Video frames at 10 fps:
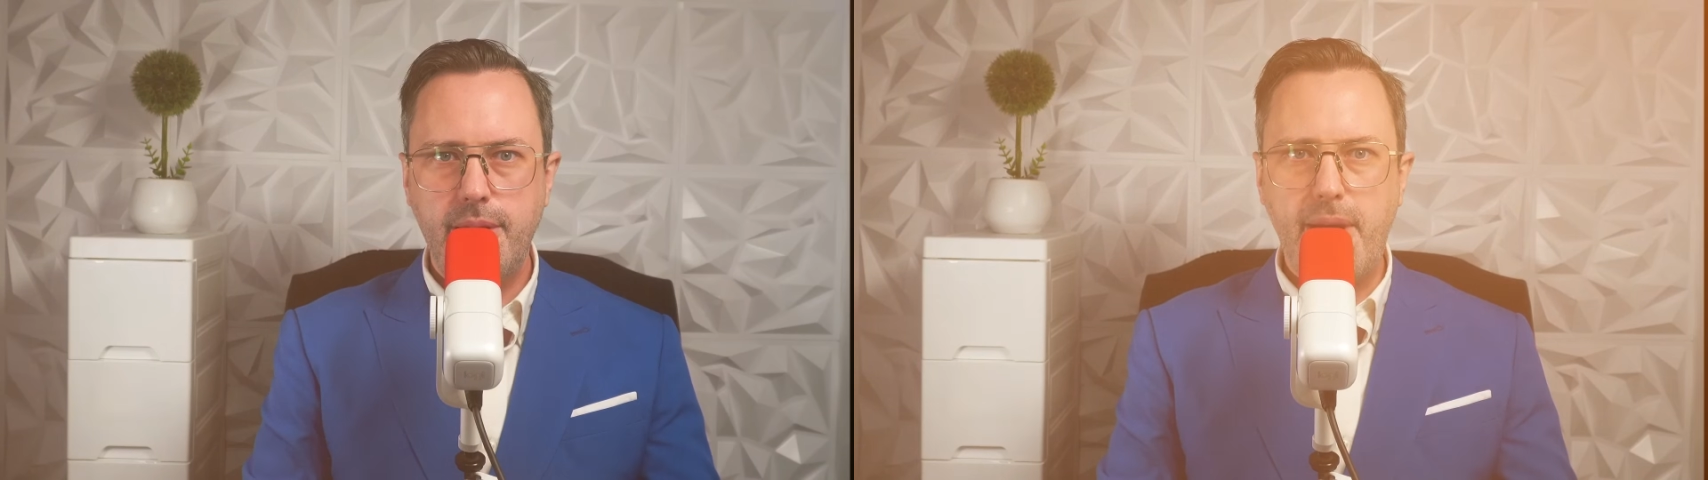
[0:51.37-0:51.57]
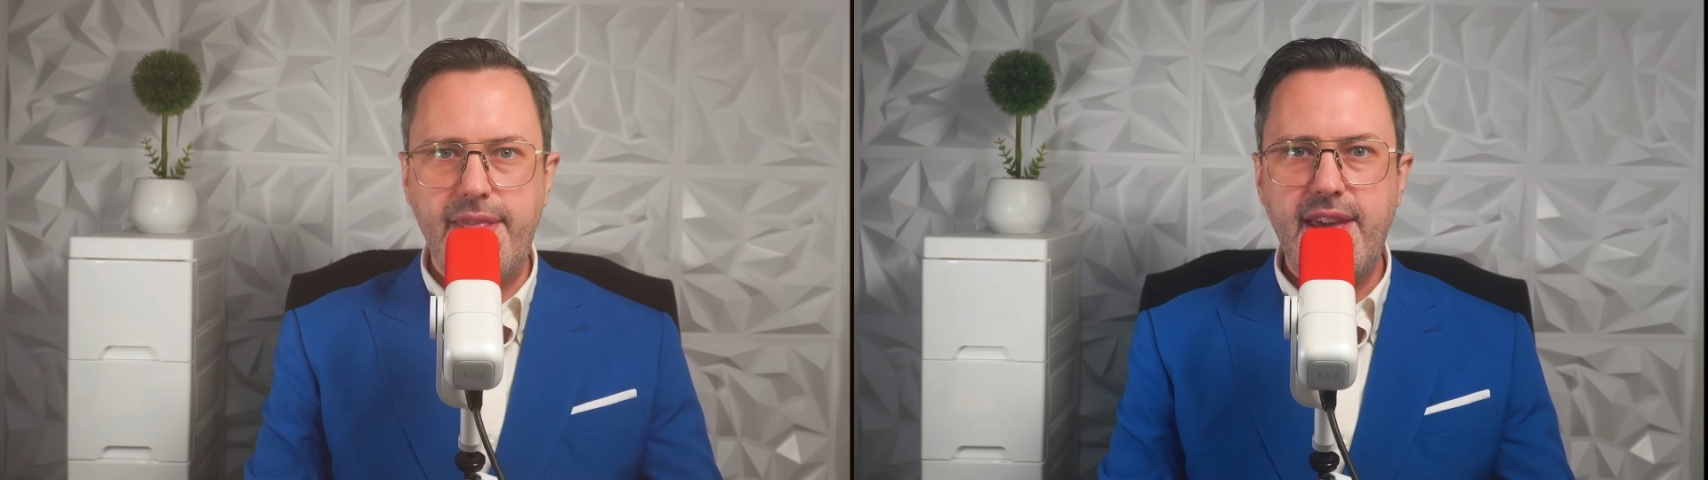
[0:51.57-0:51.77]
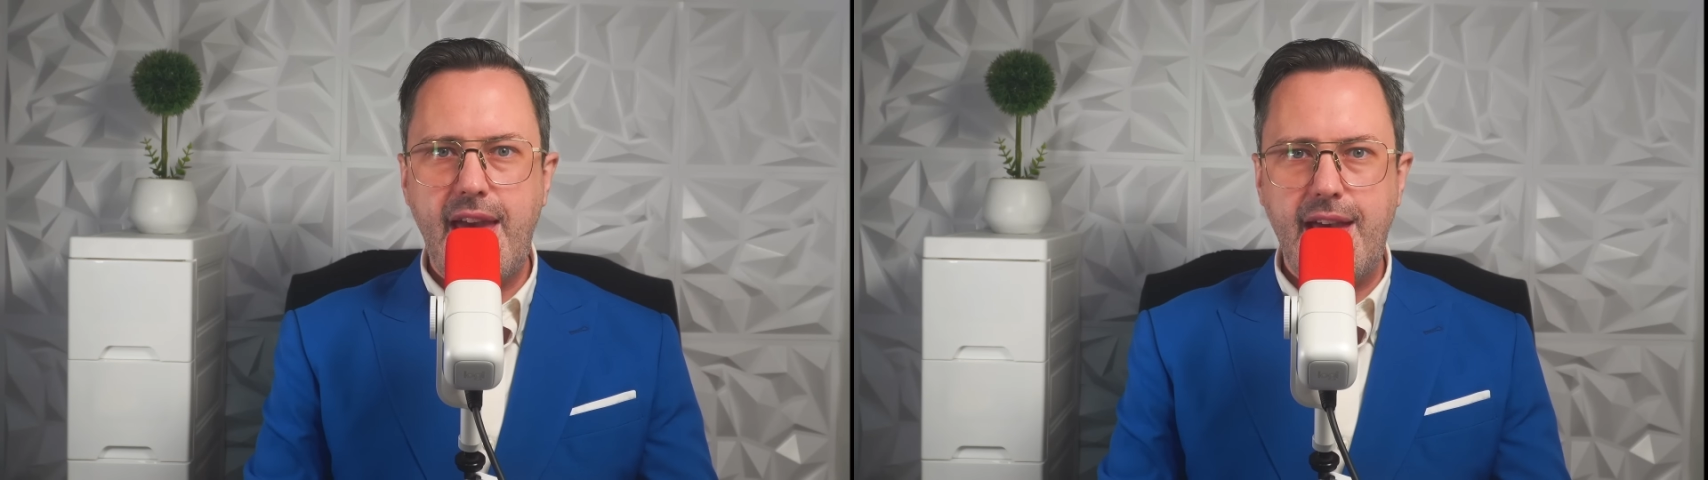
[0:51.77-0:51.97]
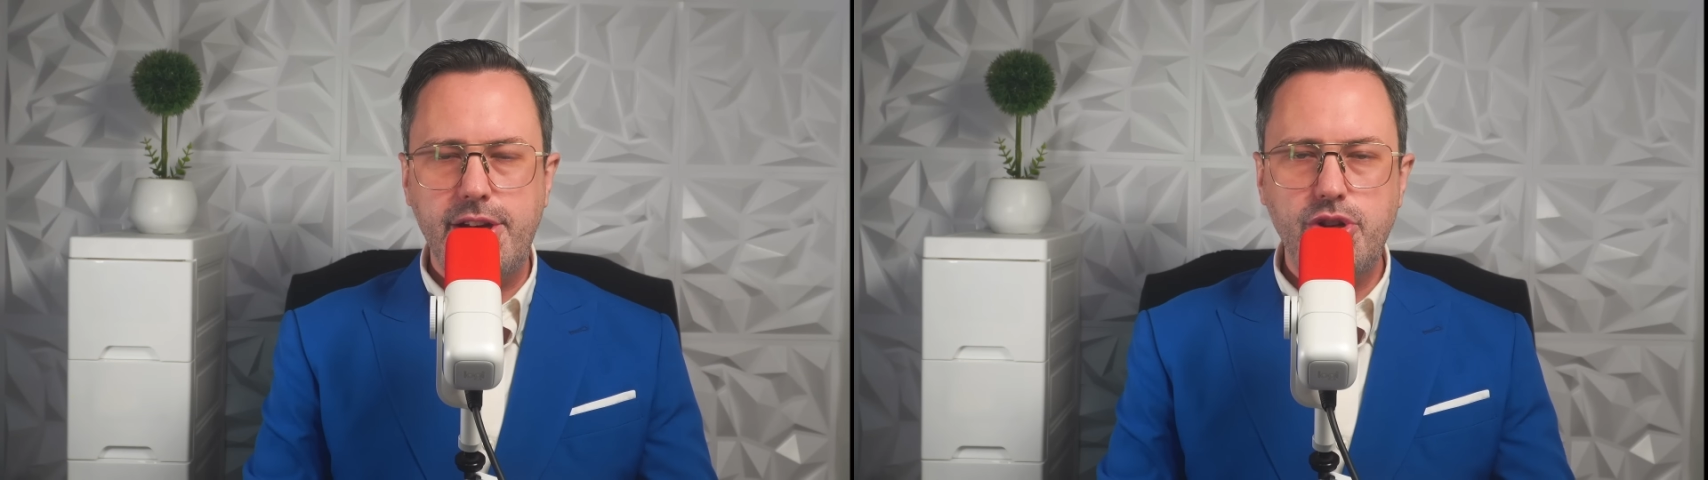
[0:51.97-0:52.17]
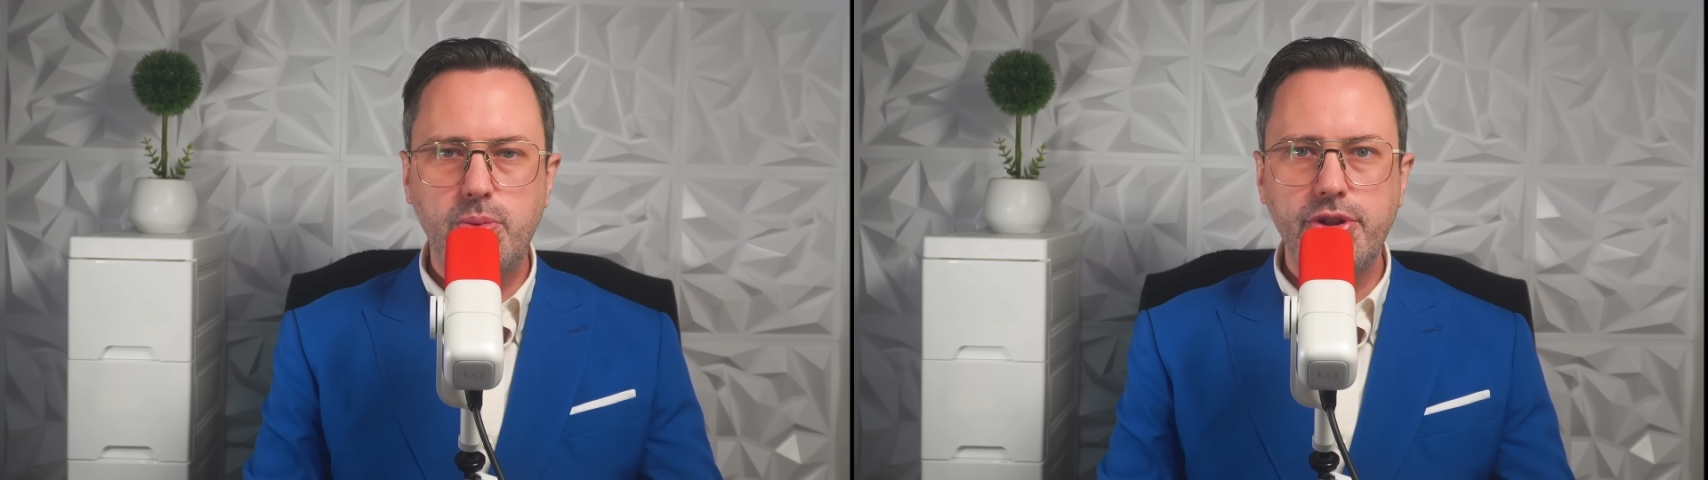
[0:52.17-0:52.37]
the end,
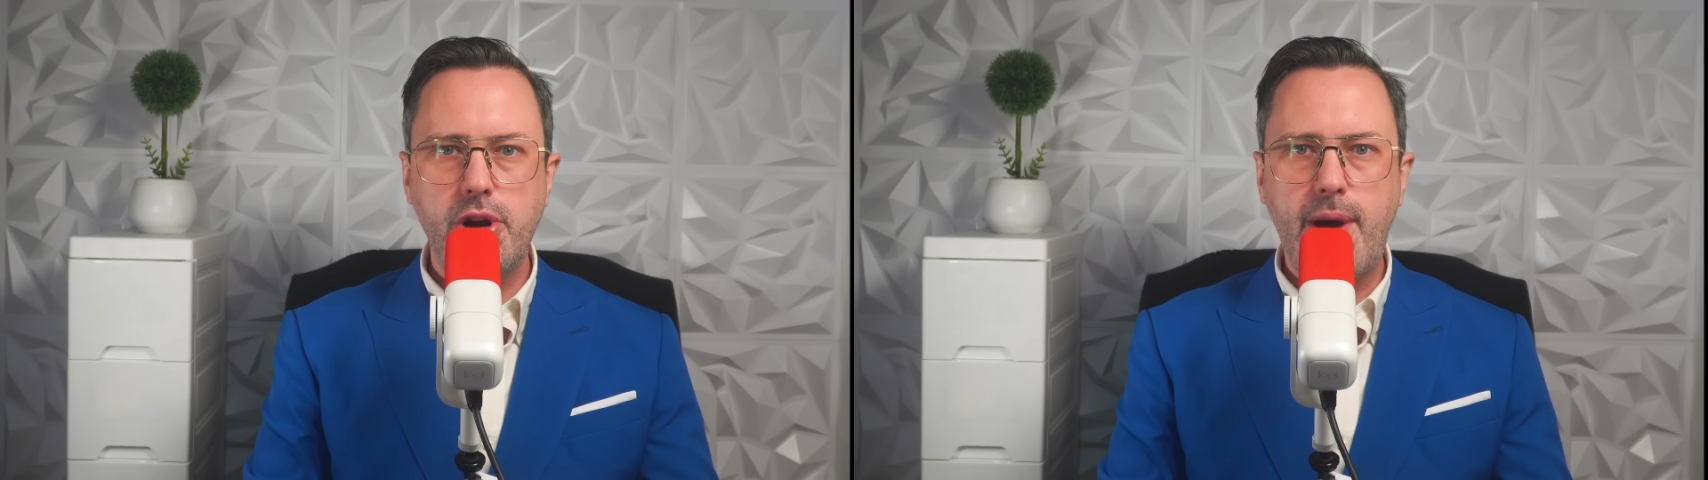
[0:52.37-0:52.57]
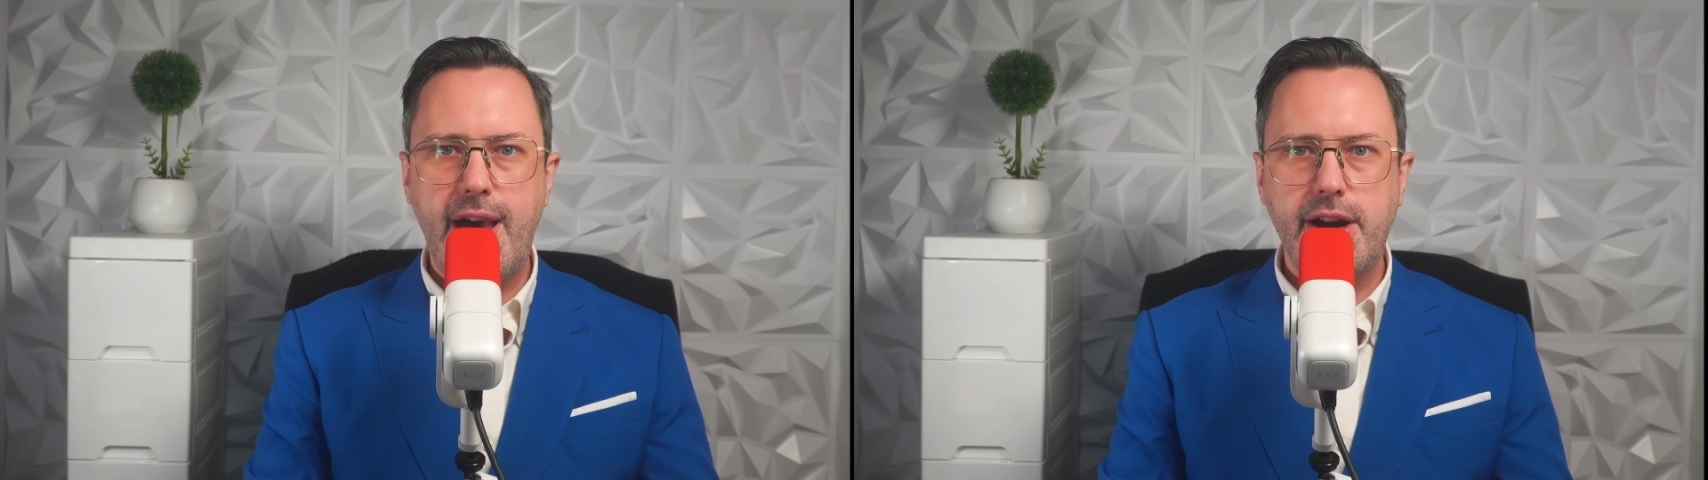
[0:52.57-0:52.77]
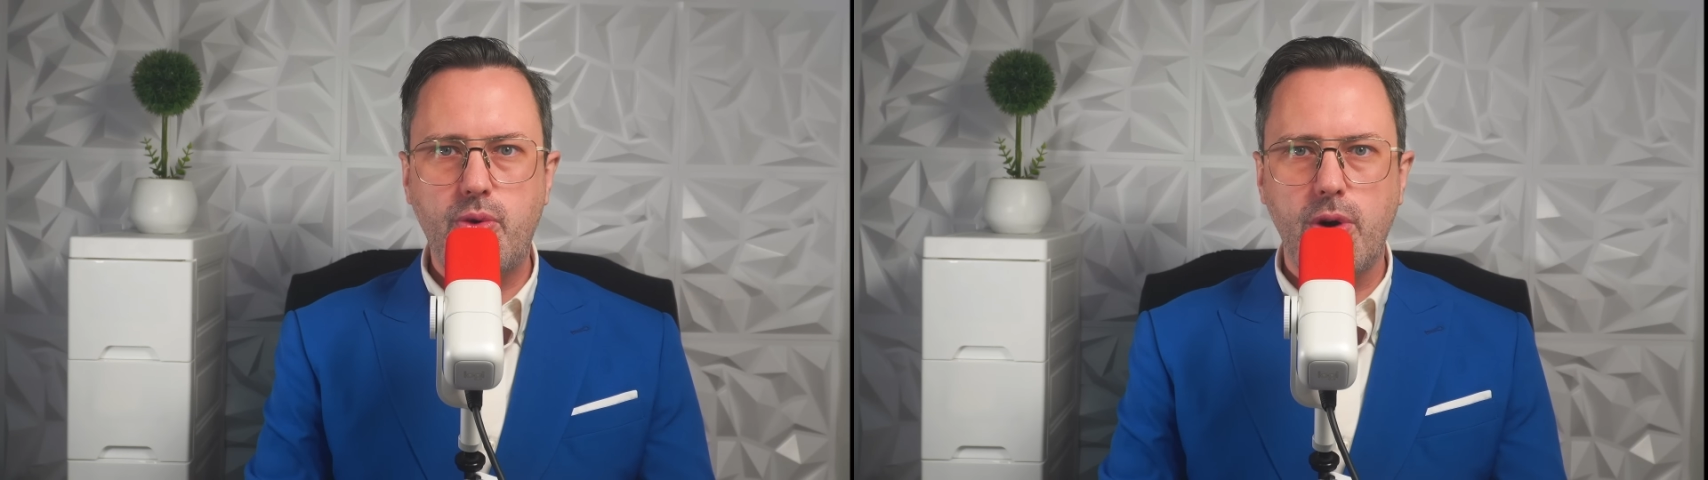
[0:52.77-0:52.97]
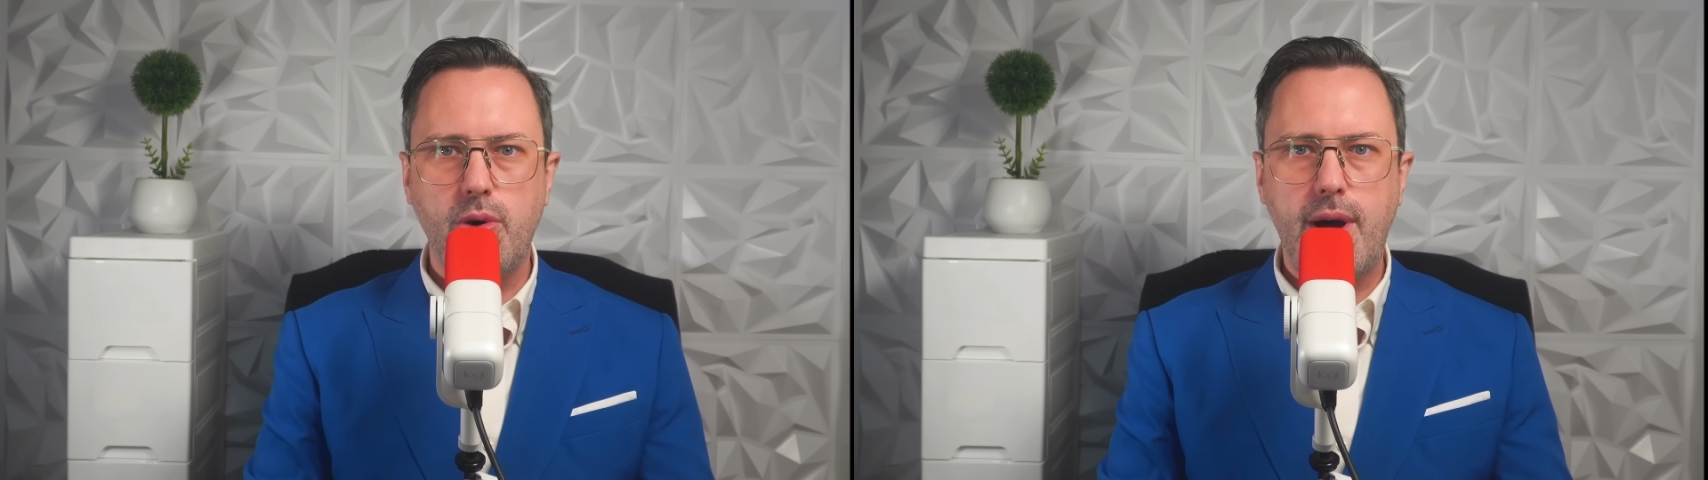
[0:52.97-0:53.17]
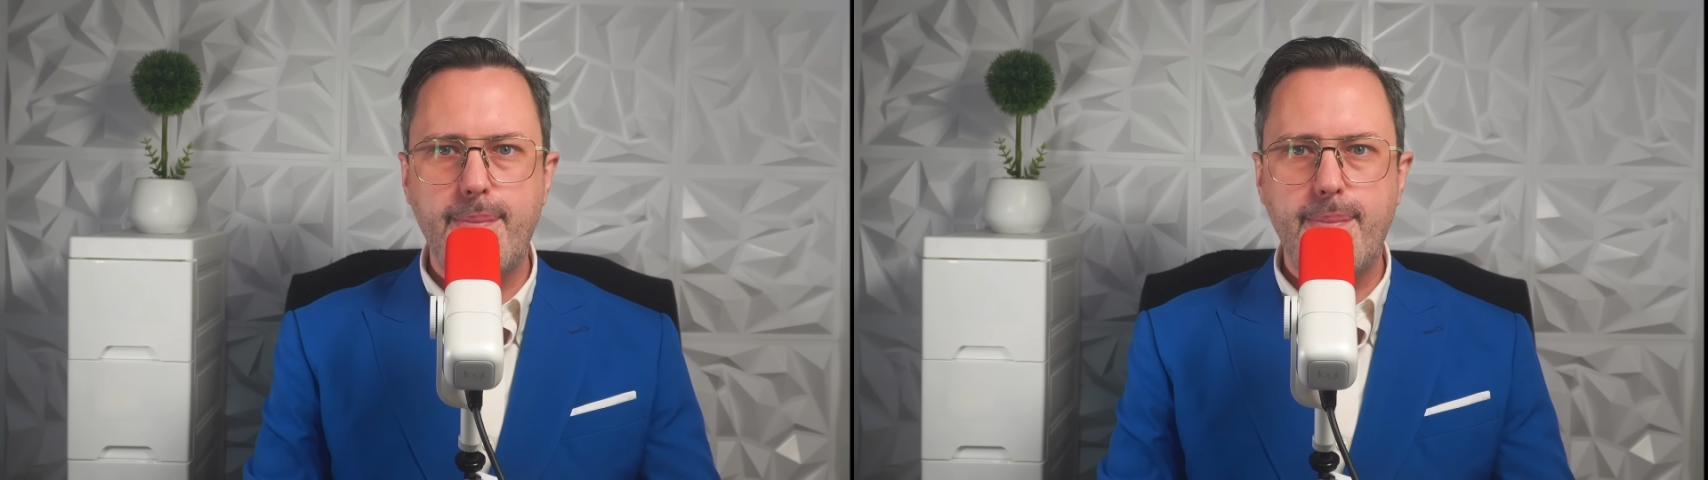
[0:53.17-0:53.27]
you will know how to grow a